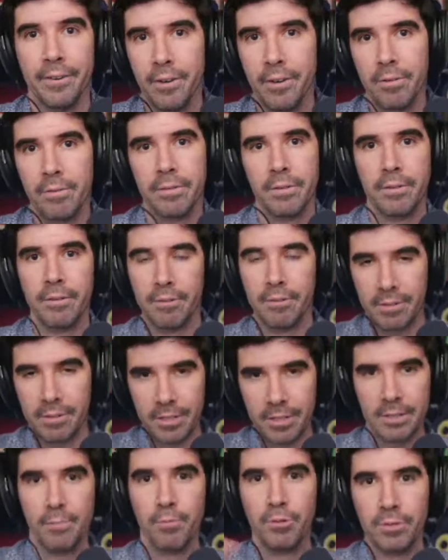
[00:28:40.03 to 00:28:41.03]
No, the
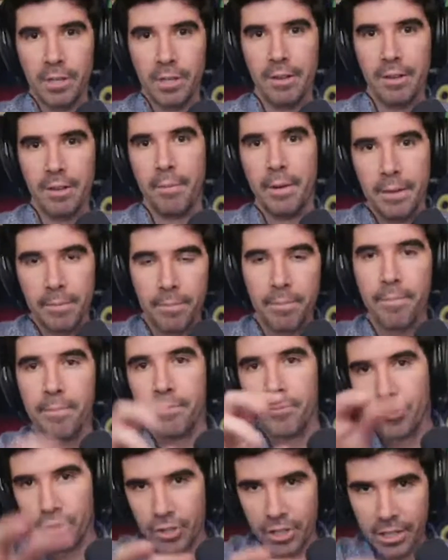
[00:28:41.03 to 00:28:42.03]
system will tell them, hey,
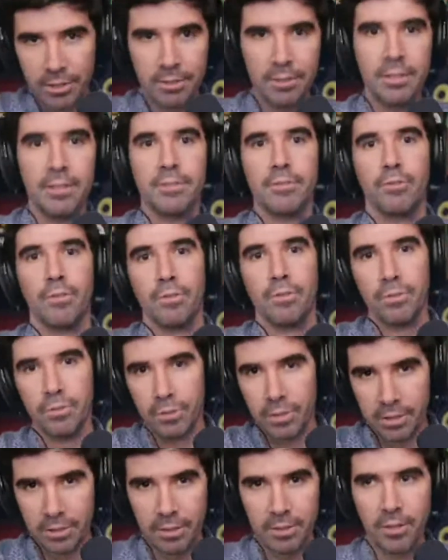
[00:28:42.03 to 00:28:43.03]
suggest this or
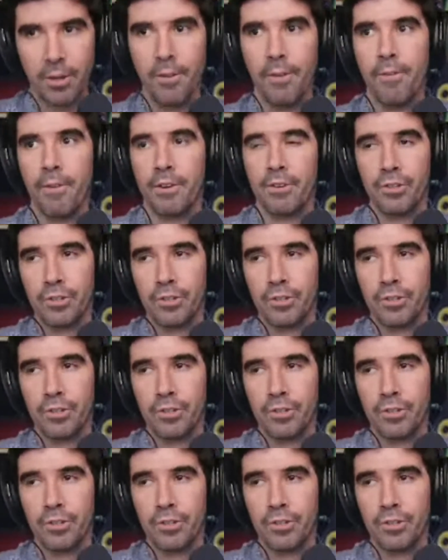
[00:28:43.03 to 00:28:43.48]
suggest this other thing.